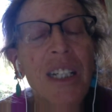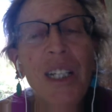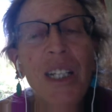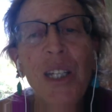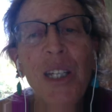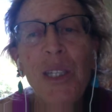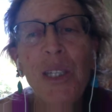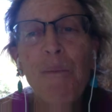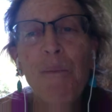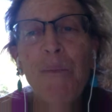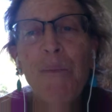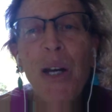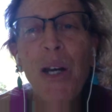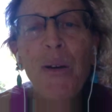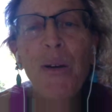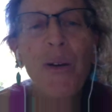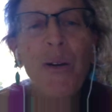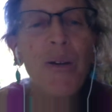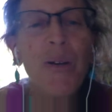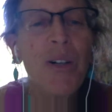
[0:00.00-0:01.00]
in the
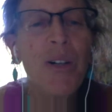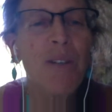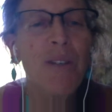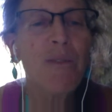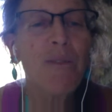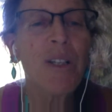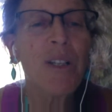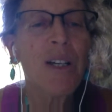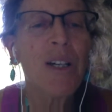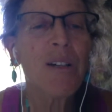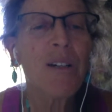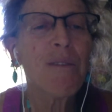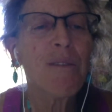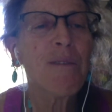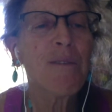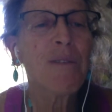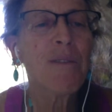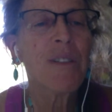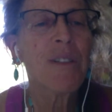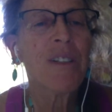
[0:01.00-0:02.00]
marrow of
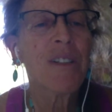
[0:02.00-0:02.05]
love.